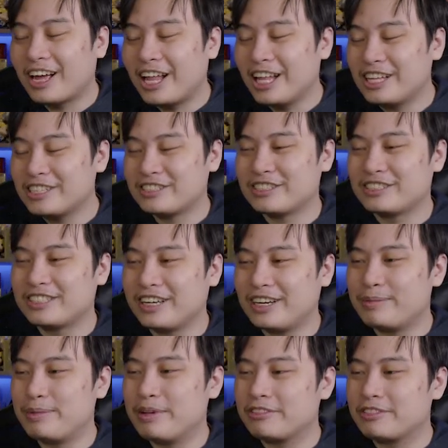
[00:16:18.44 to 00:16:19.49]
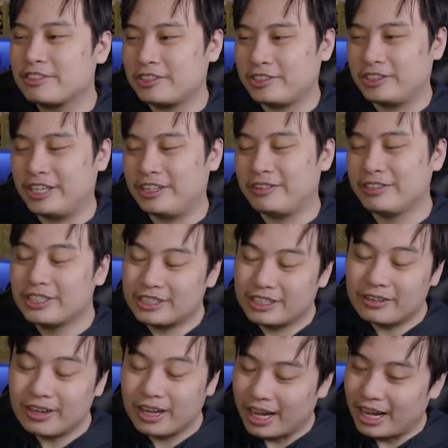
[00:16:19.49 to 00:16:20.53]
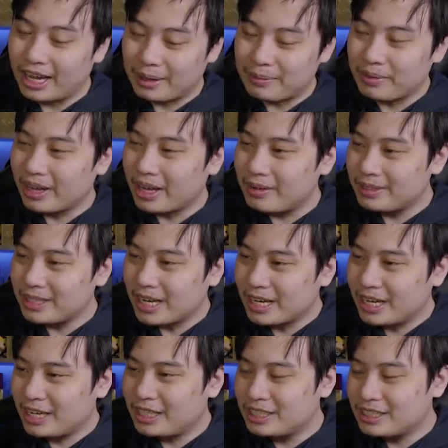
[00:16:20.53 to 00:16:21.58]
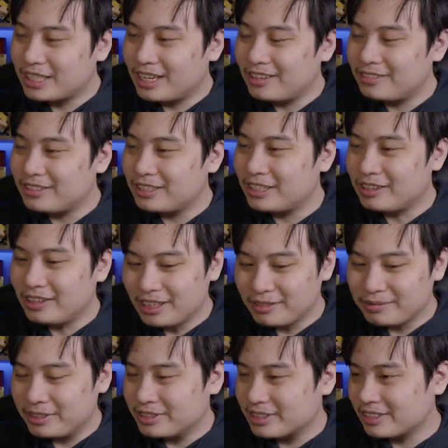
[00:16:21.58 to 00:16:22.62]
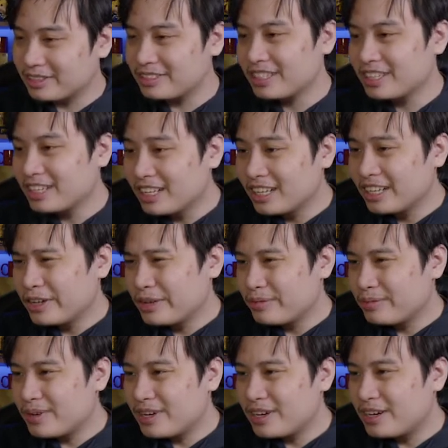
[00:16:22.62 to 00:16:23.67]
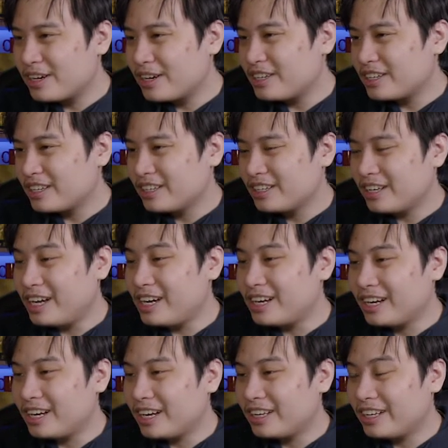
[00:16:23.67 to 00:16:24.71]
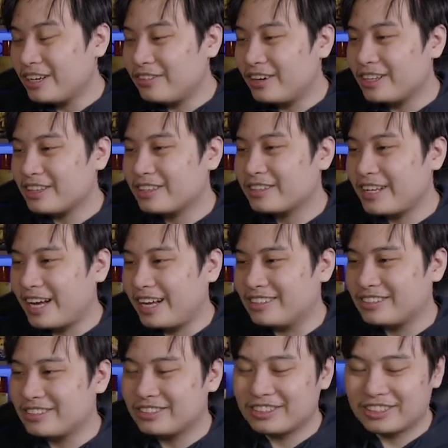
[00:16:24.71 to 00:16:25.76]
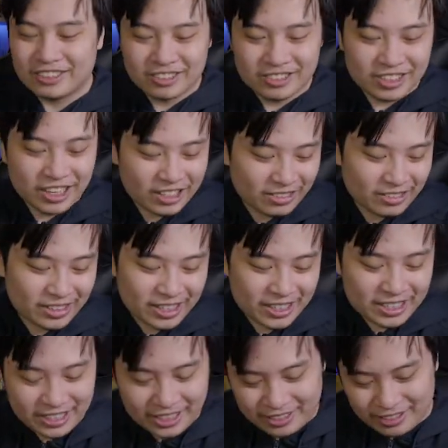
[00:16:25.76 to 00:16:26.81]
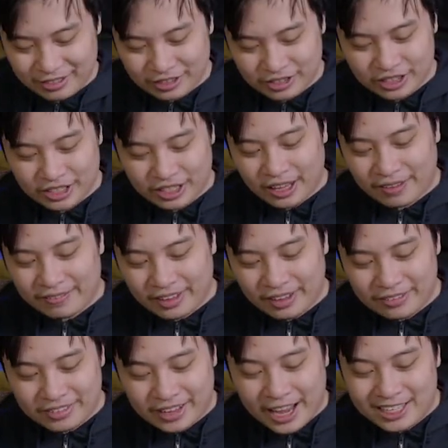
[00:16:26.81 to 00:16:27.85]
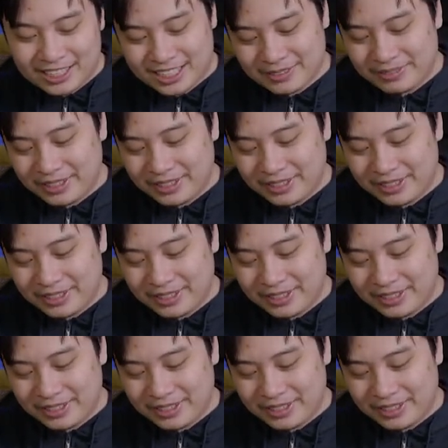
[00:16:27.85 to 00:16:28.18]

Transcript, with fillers: let's just say a bit fruity, which is okay. I'm okay with that kind of stuff, you know, I love musicals. But, yeah, you know what? Dance. That's what we're going to do. If cats can